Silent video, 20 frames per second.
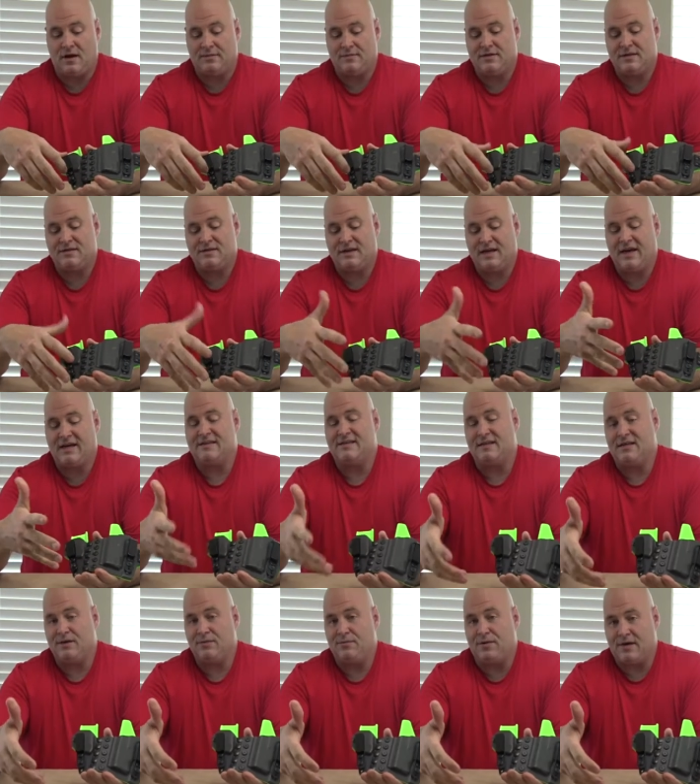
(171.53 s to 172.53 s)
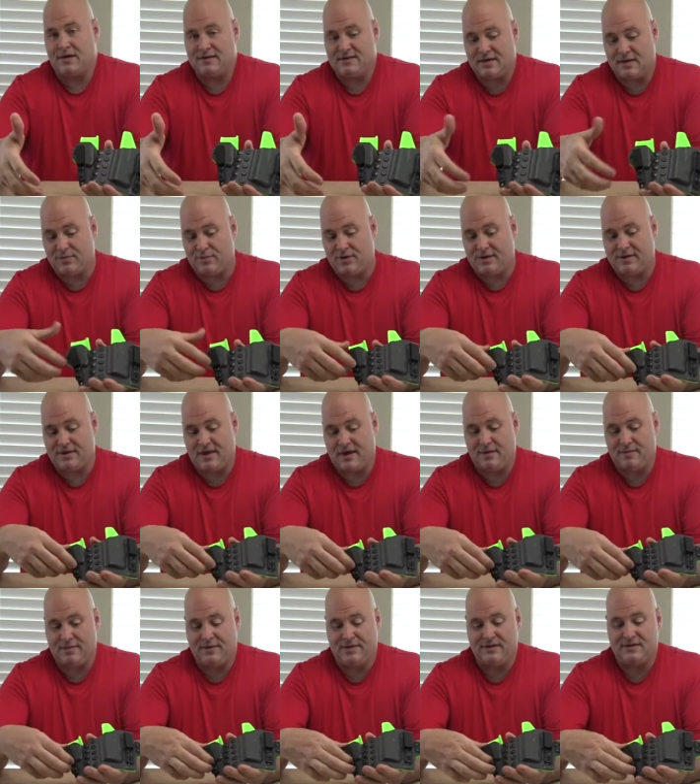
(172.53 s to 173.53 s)
just in case I did want to separate
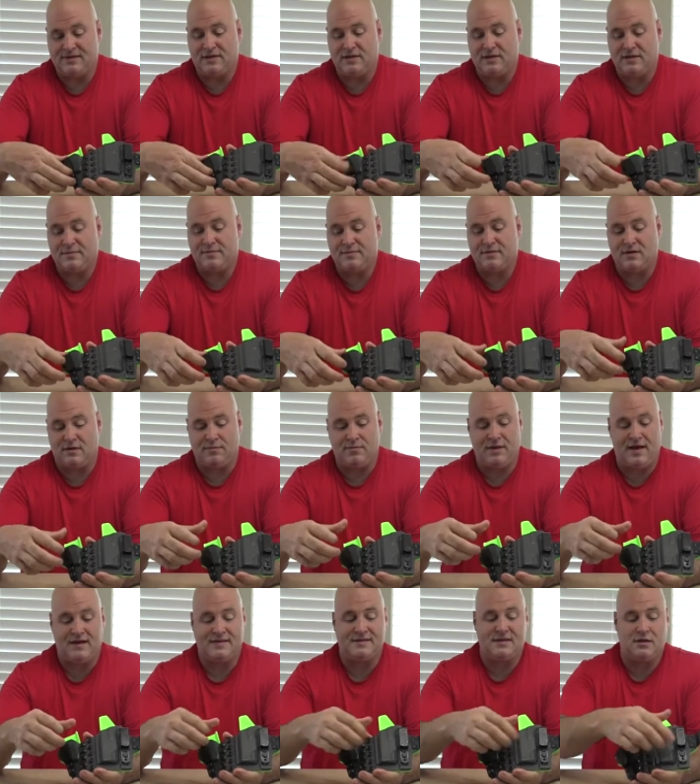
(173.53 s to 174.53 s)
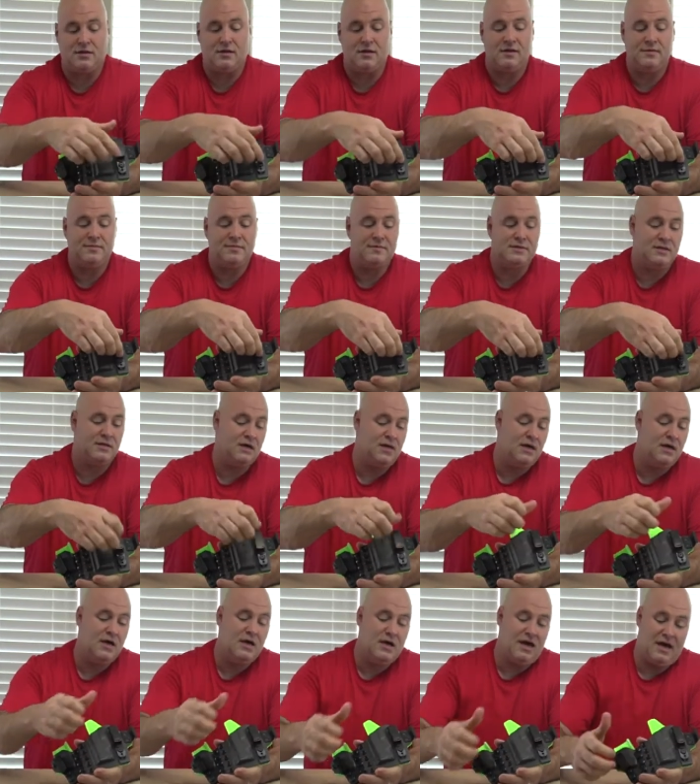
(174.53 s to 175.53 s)
that. But these clips are plastic
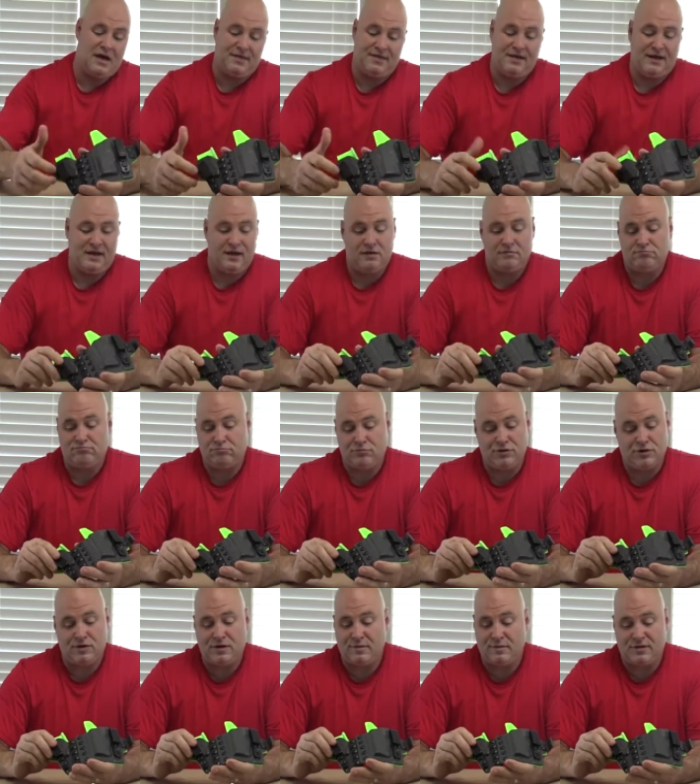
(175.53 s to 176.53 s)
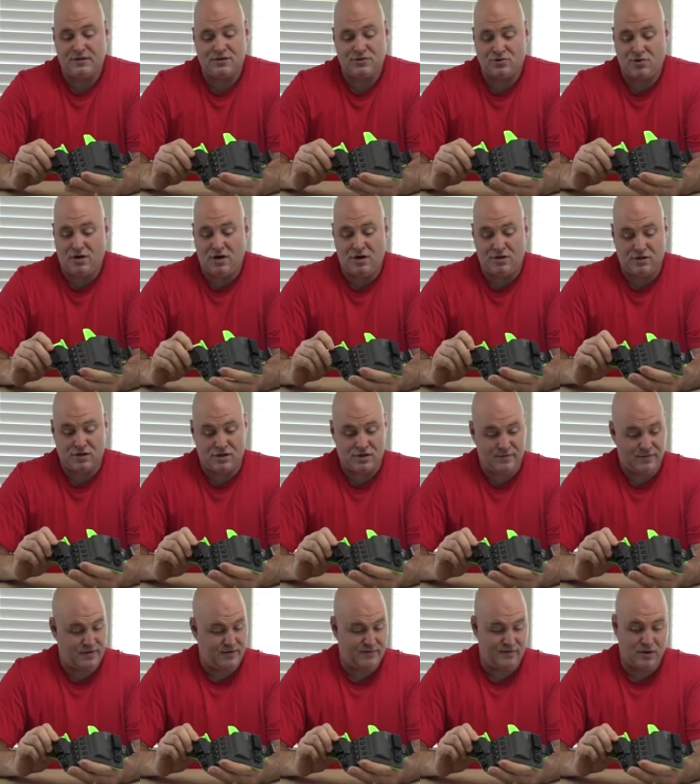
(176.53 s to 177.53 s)
clips and they look to be strong, look to
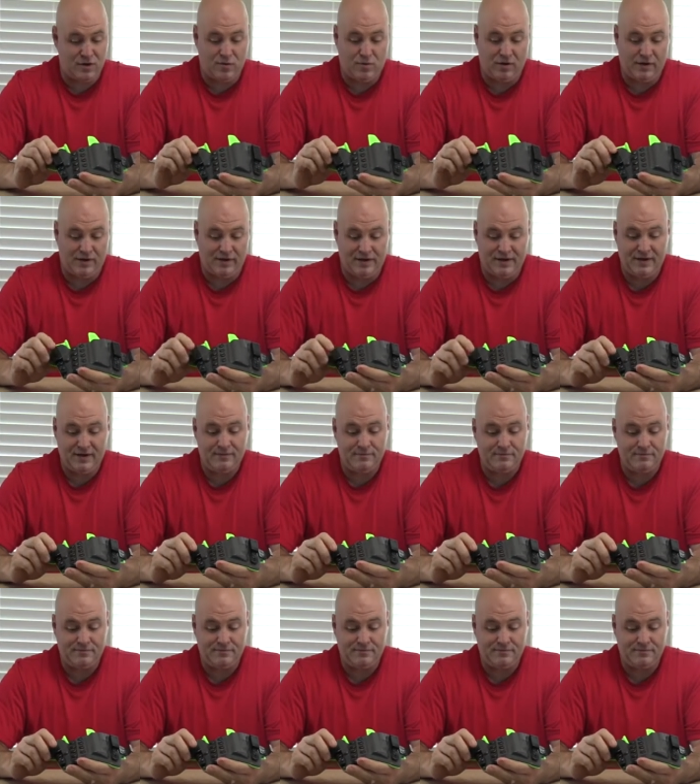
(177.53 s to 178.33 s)
be of good quality.